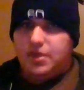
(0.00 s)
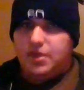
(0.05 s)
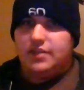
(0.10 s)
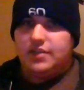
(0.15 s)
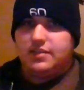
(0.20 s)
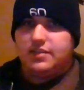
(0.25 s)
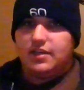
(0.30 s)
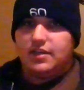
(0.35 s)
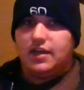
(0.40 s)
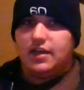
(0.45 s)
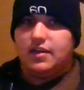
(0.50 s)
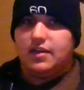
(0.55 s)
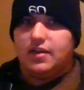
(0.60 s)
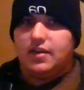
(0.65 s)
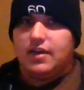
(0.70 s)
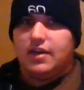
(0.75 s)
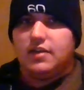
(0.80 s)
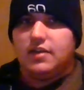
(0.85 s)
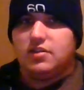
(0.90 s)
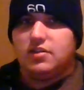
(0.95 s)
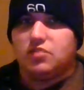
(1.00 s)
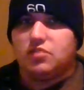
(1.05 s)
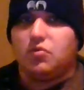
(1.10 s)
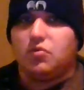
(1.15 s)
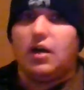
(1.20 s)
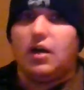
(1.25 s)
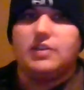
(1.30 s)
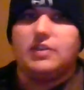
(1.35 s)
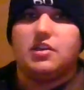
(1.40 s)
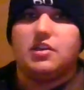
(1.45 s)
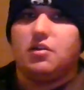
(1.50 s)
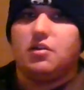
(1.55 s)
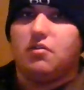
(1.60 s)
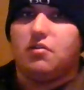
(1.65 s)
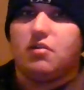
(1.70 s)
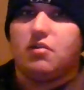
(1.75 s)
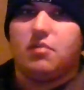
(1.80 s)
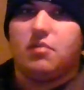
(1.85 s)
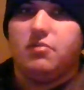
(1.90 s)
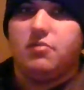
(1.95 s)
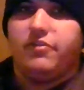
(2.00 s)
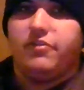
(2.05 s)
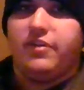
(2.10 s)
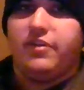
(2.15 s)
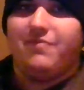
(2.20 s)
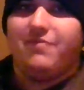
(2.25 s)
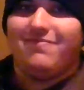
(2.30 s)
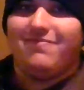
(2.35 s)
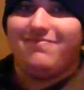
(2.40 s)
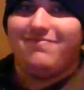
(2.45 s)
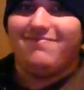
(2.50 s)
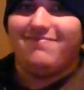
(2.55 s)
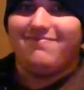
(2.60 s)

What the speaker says: pizza and just watching a horror movie.